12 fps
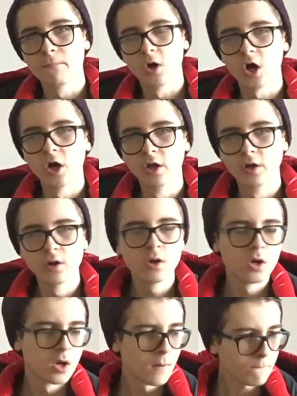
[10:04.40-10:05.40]
button,
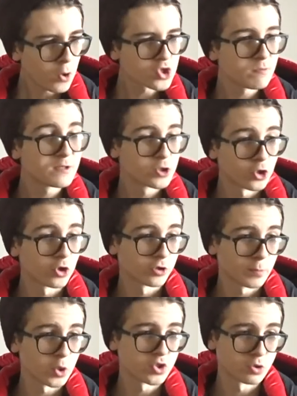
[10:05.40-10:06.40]
possibly turn on the
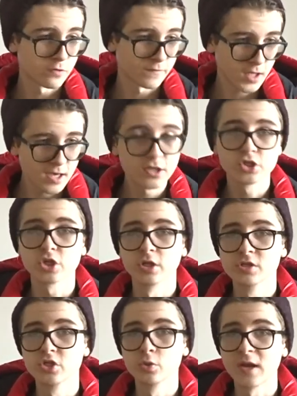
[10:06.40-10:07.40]
post
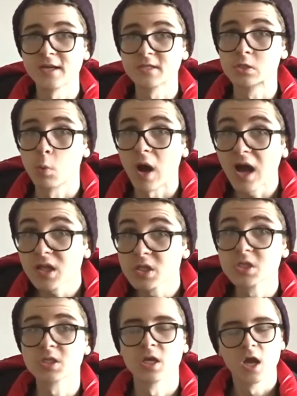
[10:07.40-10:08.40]
notifications, you lazy
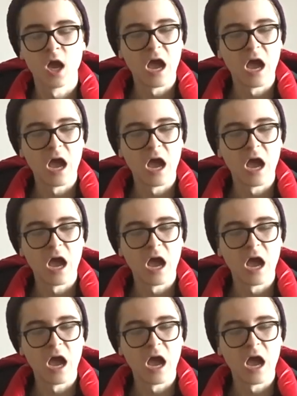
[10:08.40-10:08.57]
twats,